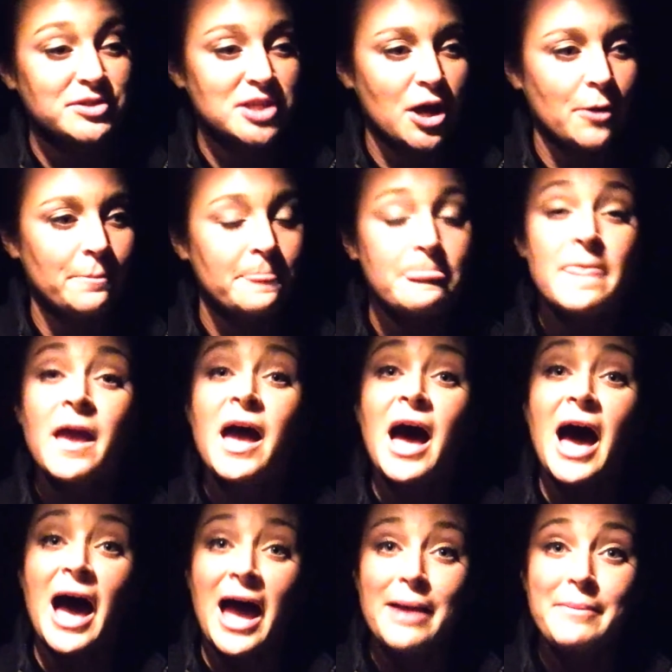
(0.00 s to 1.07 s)
So
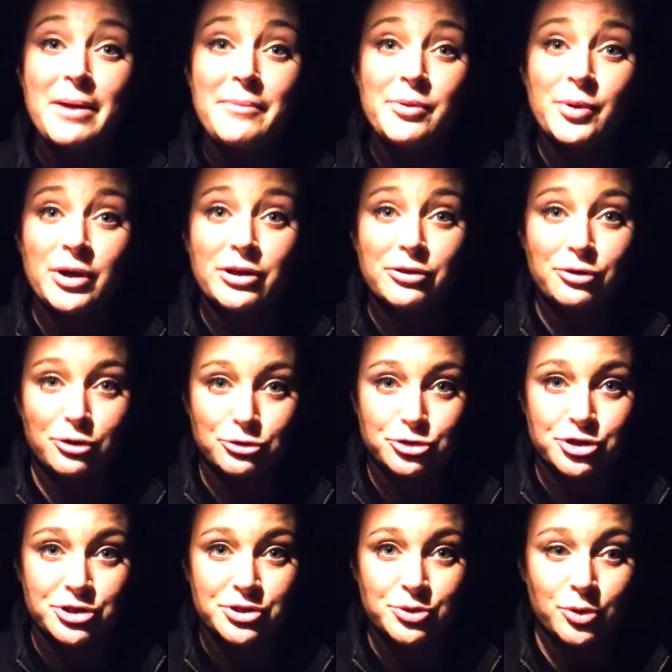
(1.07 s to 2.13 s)
I'm on my way to the
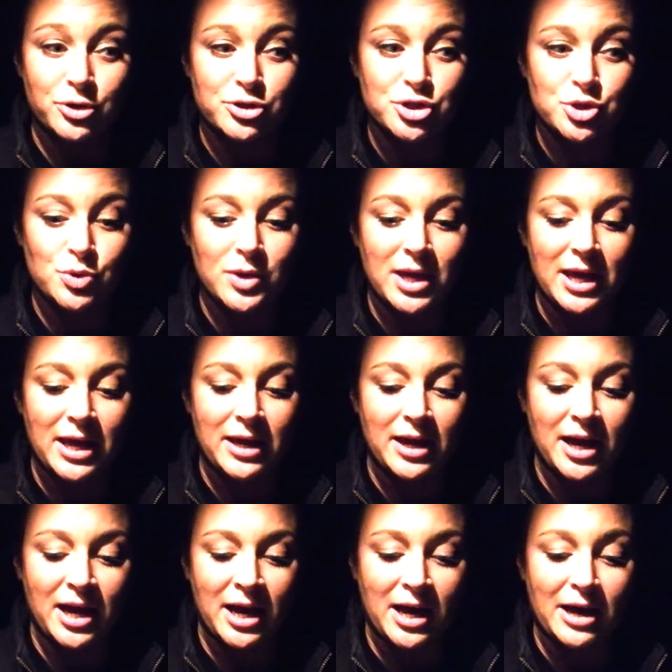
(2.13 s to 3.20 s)
grocery store to get
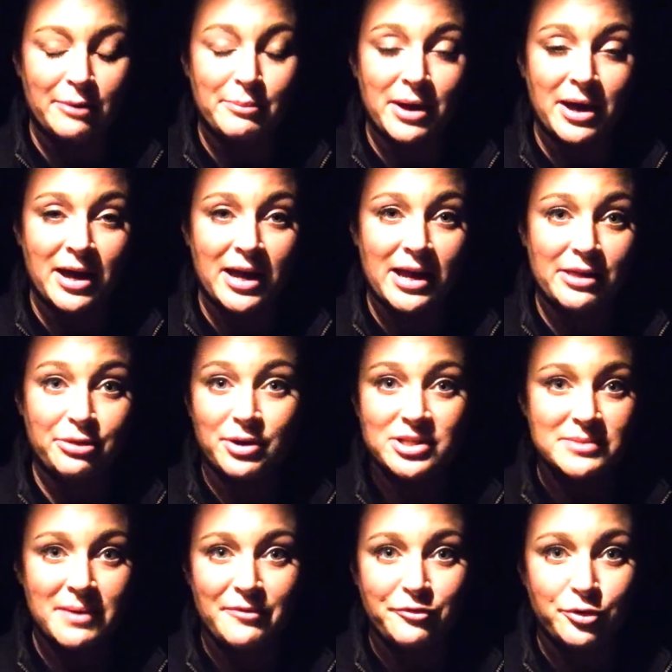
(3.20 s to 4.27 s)
the rest
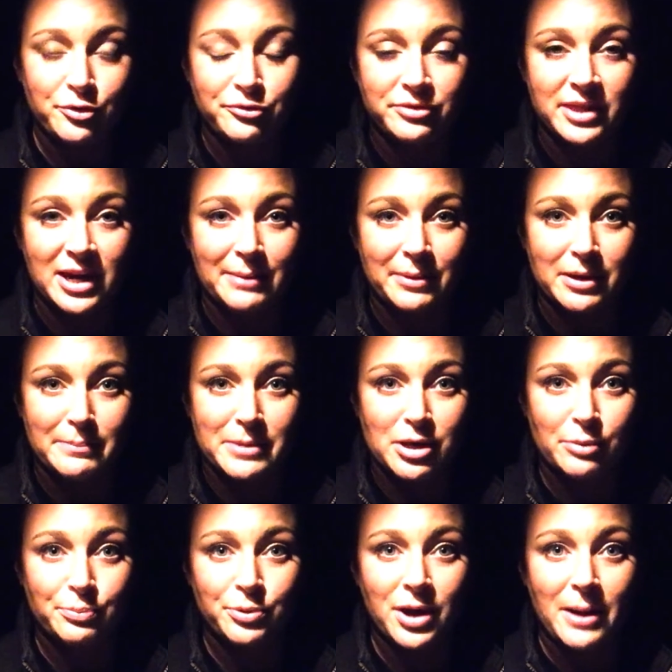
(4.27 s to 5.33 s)
of my food that I'm gonna
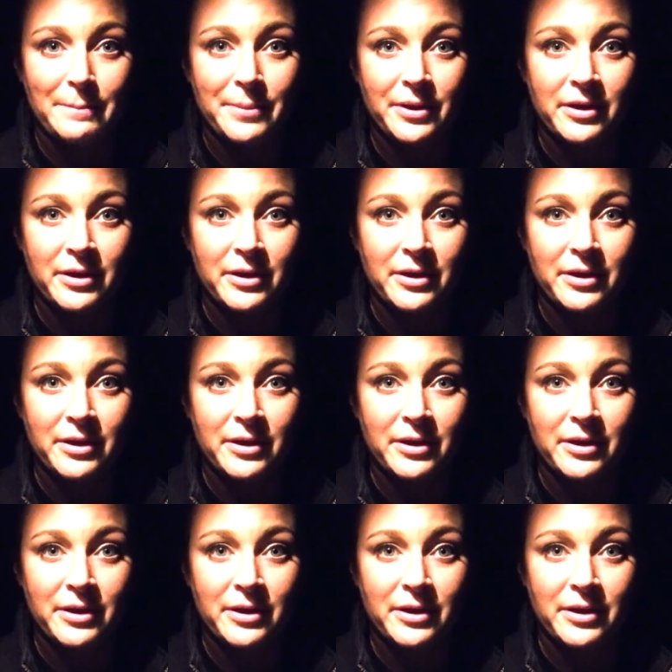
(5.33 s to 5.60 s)
meal prep